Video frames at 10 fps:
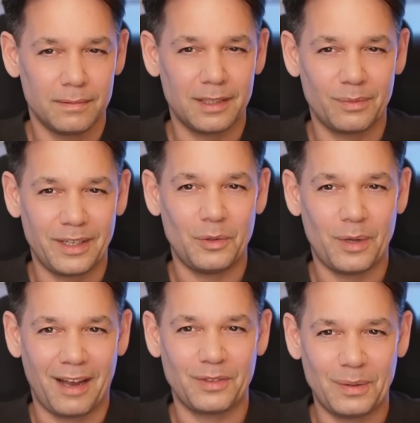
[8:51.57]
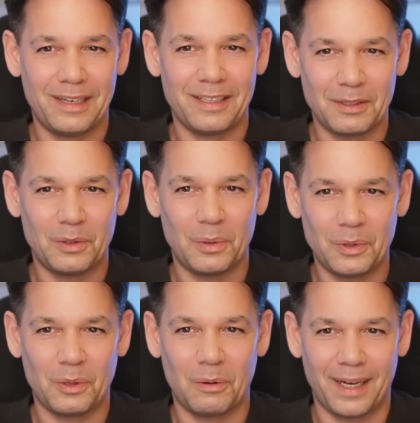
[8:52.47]
That's why you have to listen to
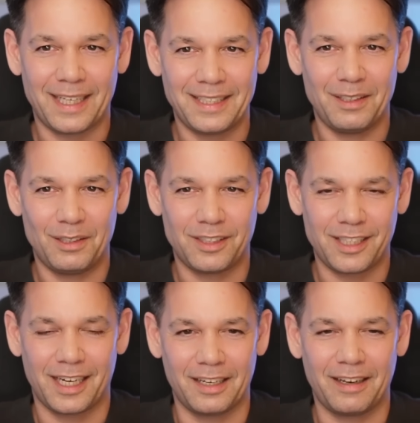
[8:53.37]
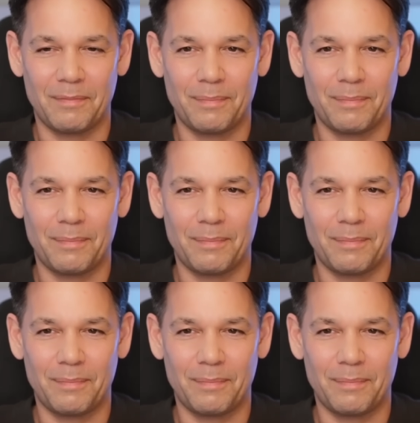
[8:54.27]
Joe Bakhti's channel and